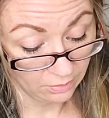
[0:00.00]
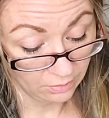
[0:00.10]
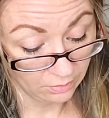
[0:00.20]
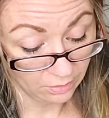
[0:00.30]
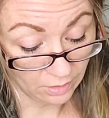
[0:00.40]

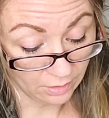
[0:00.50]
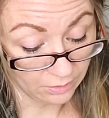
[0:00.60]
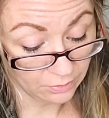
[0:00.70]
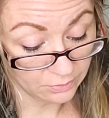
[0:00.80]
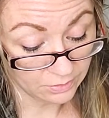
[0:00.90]
the God
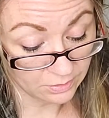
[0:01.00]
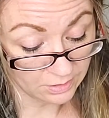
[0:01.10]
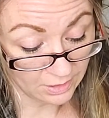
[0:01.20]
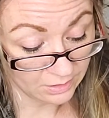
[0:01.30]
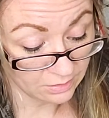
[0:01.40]
who
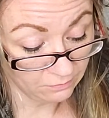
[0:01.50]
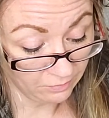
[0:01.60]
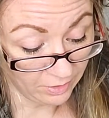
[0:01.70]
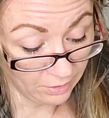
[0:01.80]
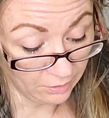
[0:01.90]
takes the
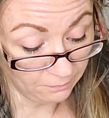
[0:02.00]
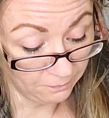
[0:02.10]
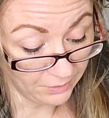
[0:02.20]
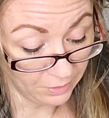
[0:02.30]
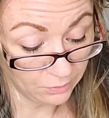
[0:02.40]
fire
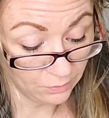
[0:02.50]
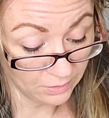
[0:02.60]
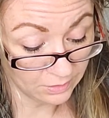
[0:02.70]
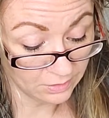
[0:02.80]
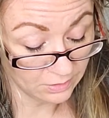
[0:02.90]
and who
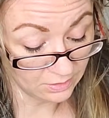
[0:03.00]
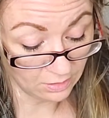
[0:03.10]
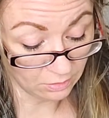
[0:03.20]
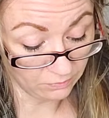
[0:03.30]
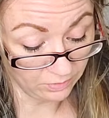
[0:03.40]
is the
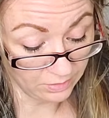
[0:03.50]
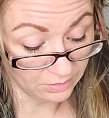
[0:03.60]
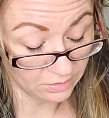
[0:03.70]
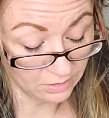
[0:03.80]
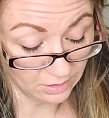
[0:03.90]
sacrifice
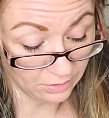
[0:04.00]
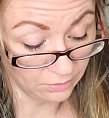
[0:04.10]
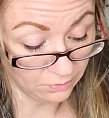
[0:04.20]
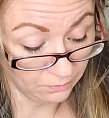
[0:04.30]
to take you.